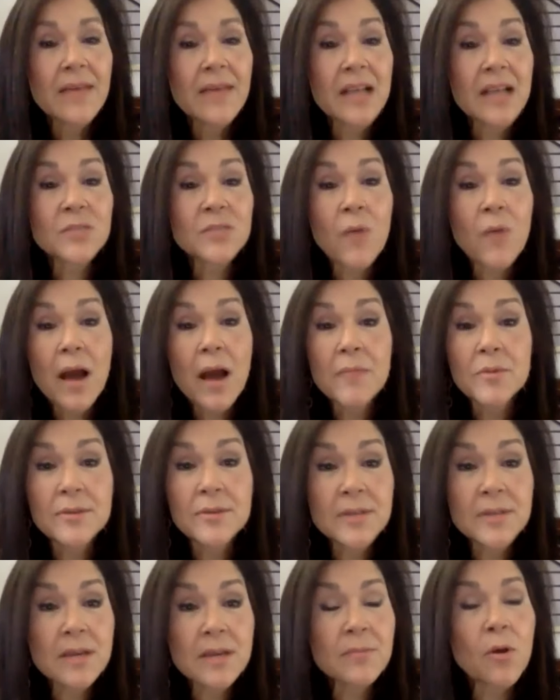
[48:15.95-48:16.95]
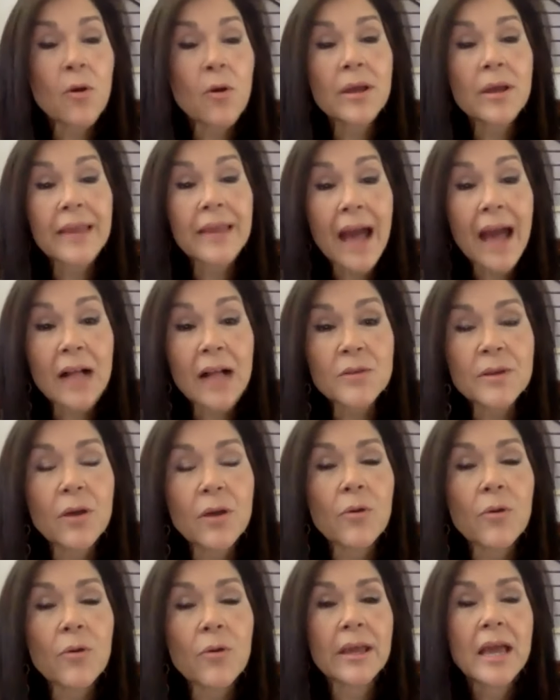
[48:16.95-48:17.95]
That's why museum going, gallery
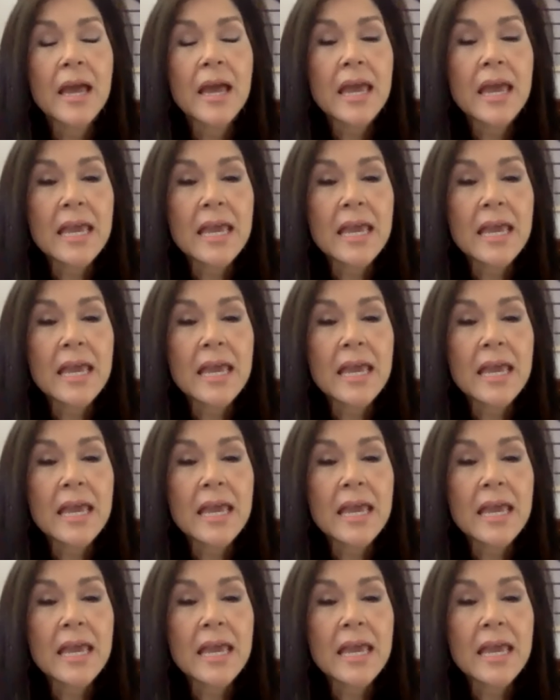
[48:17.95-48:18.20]
going